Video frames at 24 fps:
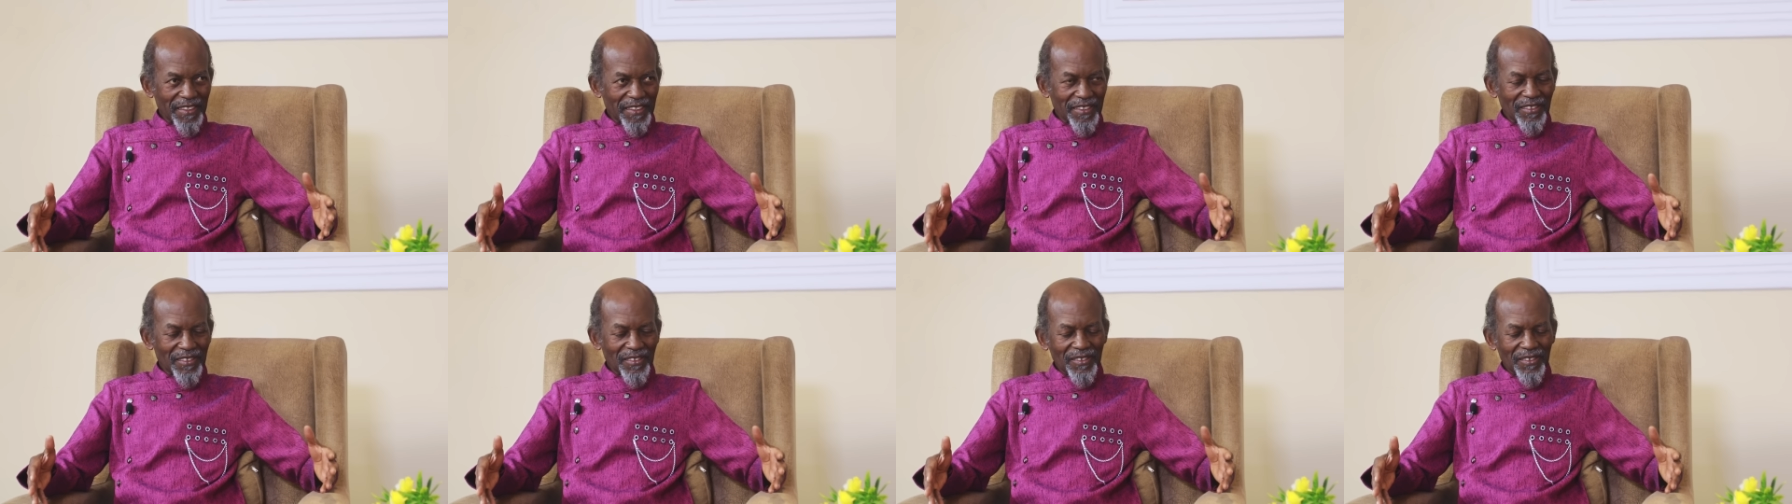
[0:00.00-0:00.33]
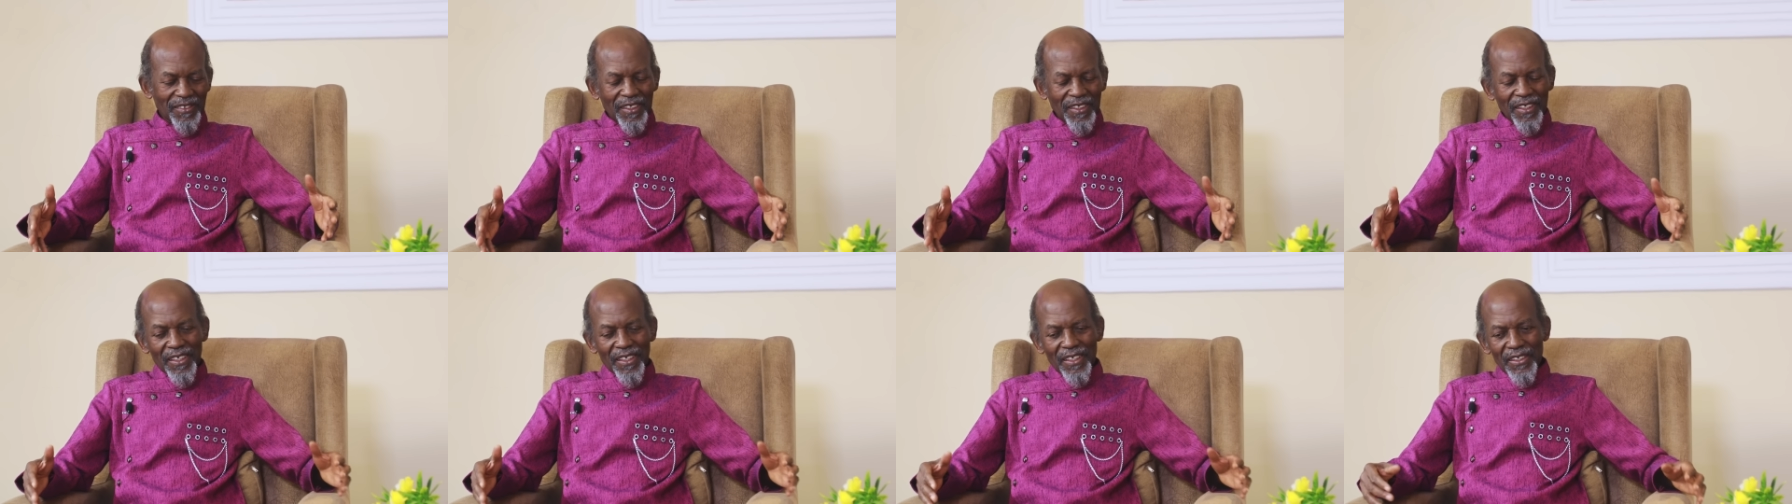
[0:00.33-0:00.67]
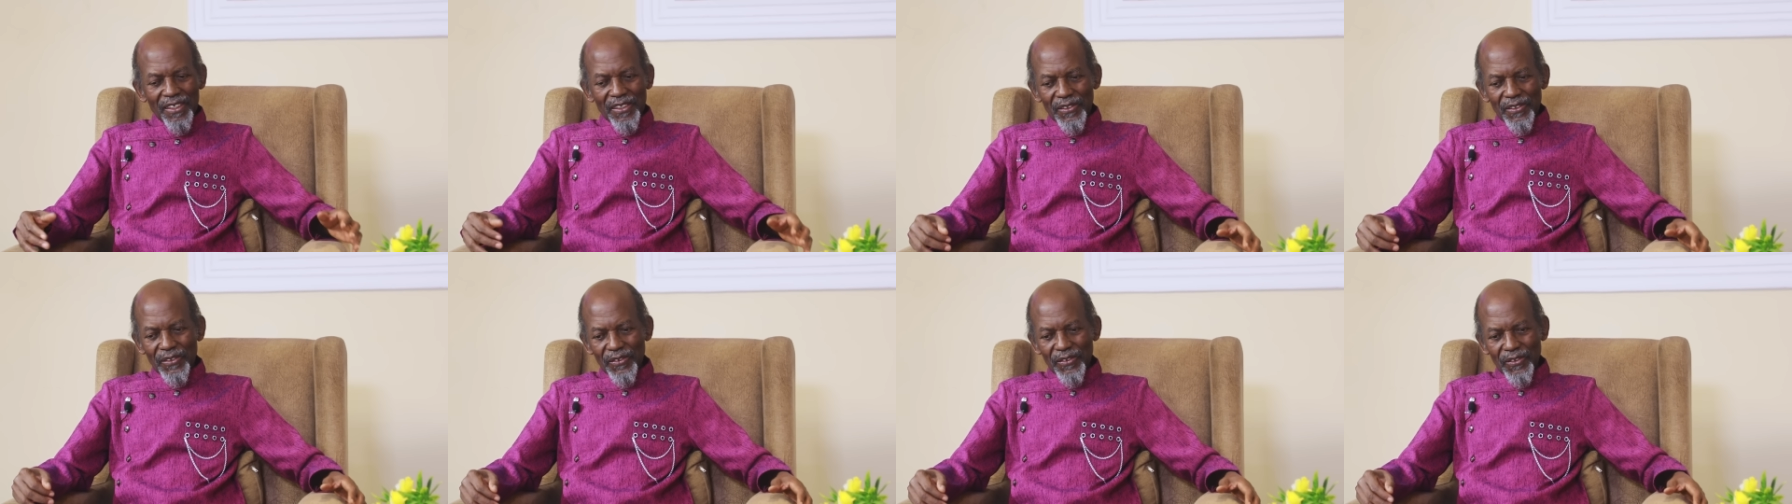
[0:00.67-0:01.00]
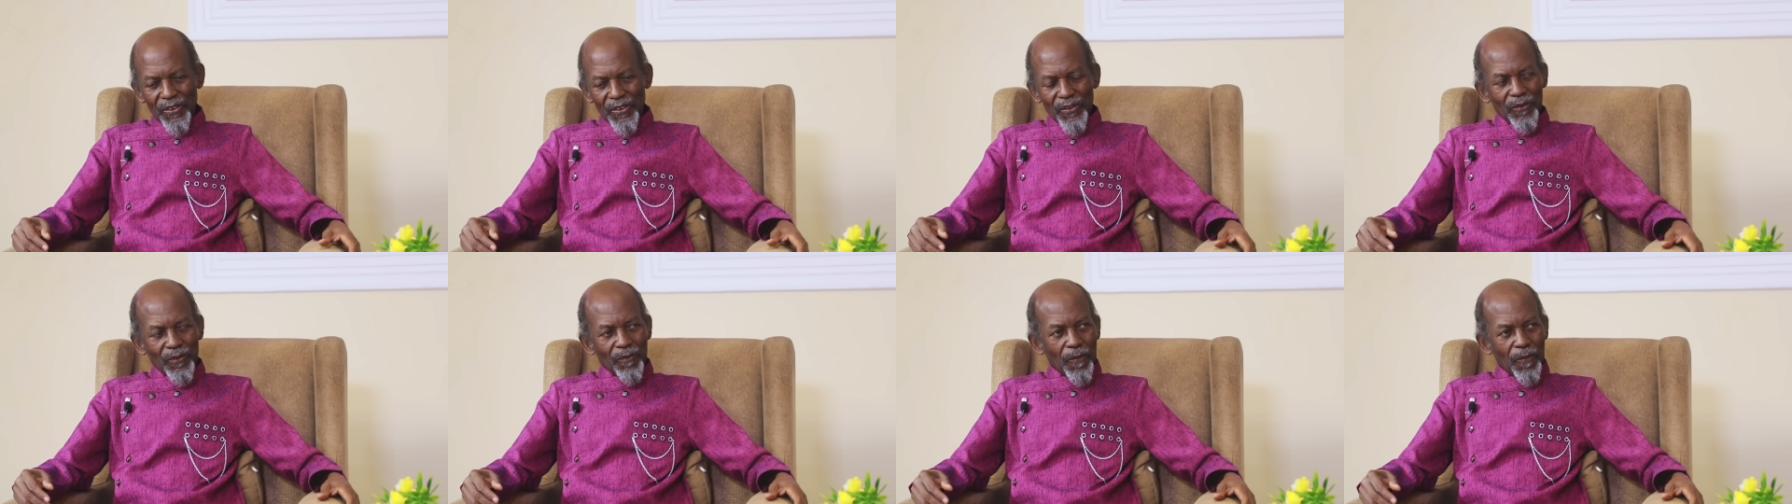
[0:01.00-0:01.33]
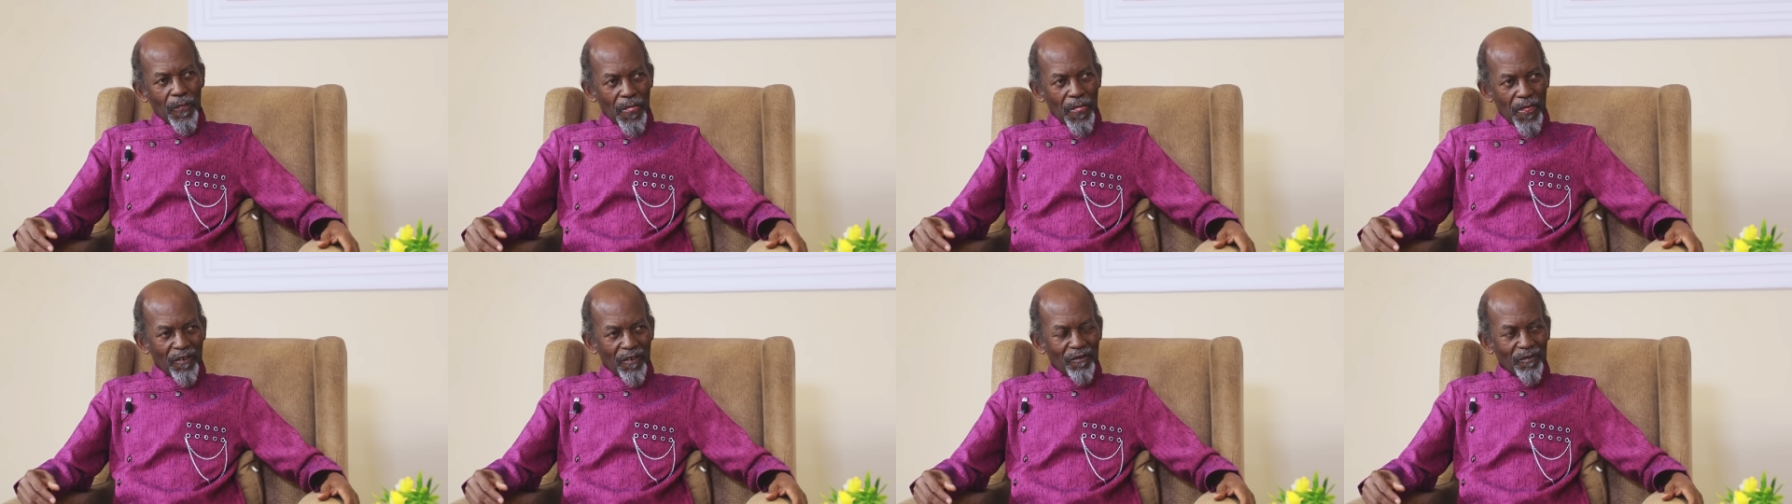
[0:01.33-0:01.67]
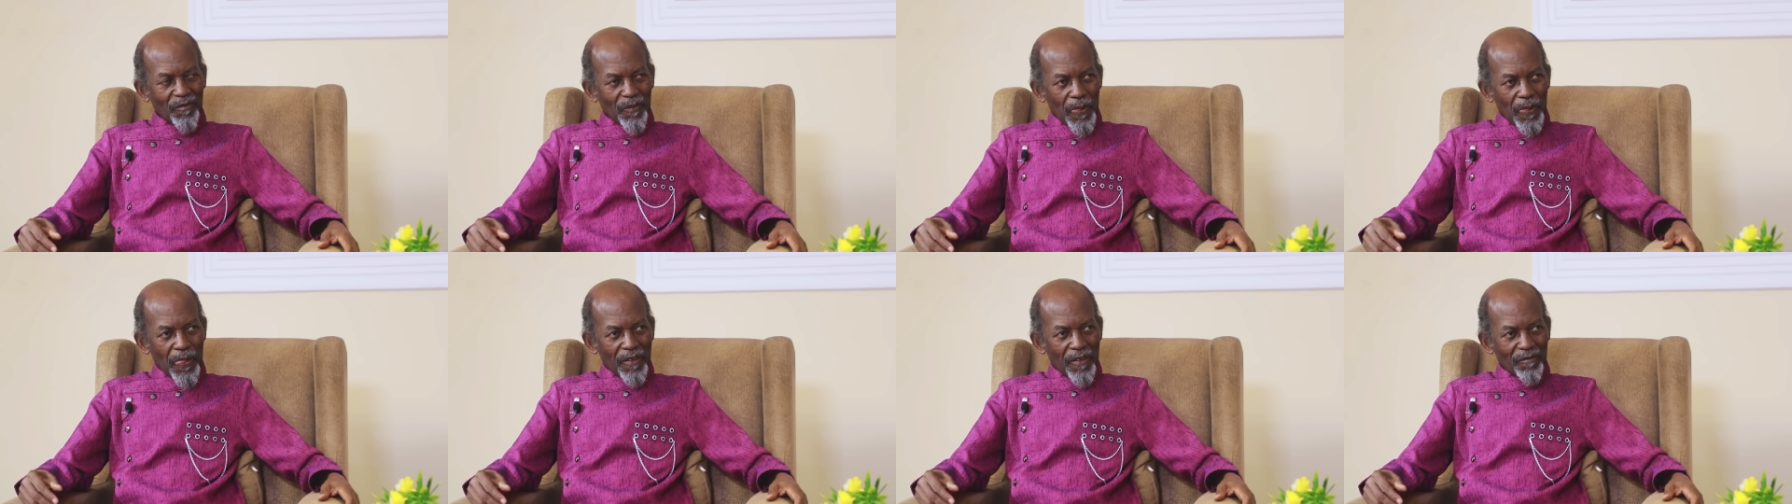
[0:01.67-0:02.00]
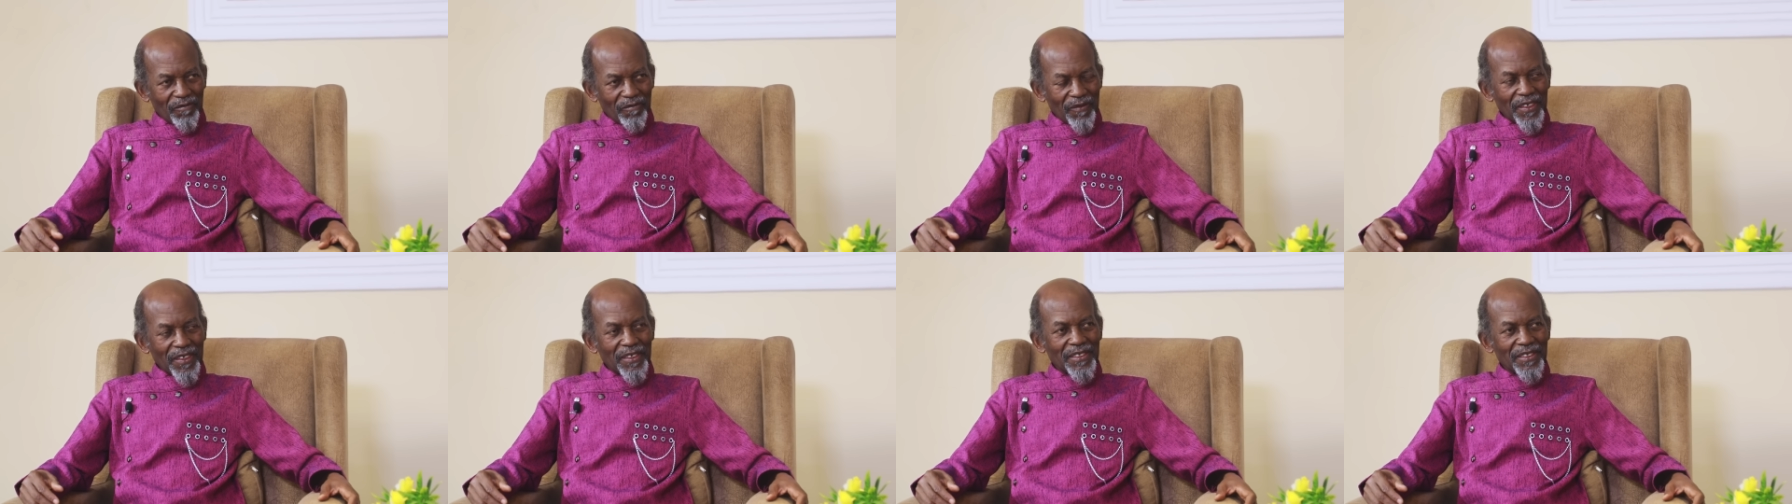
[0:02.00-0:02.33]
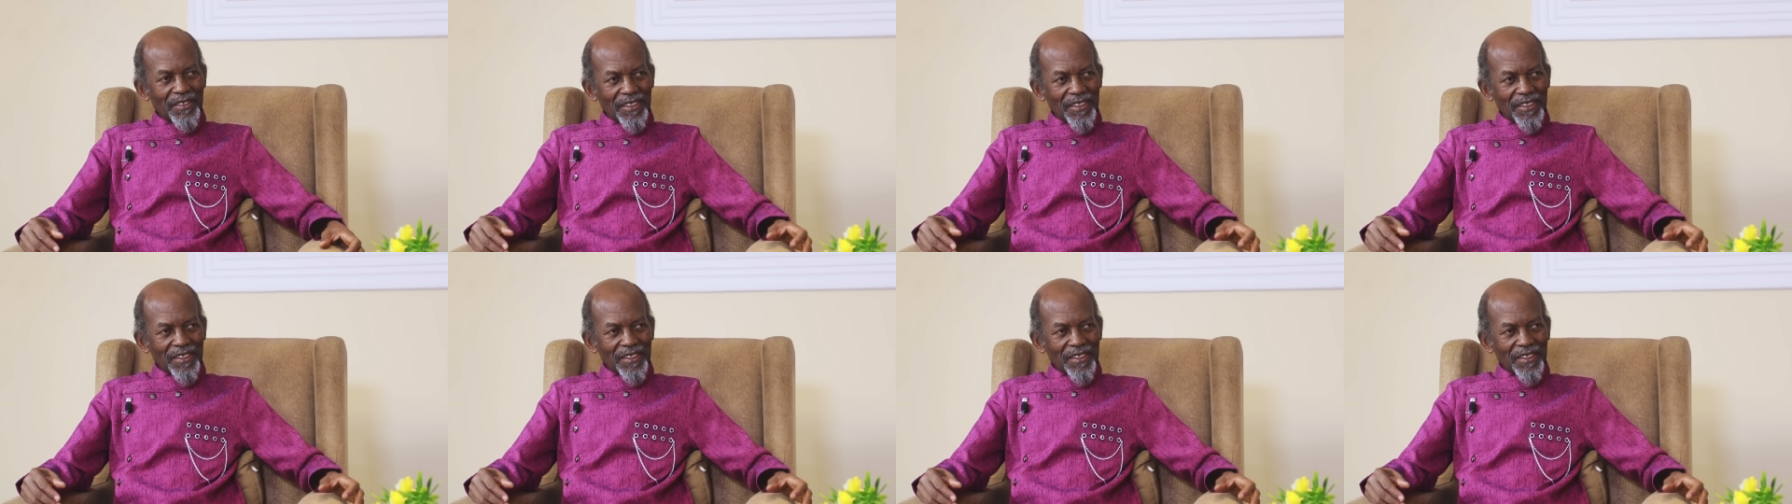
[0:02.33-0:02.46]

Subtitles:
And that's so, what you call the balancing.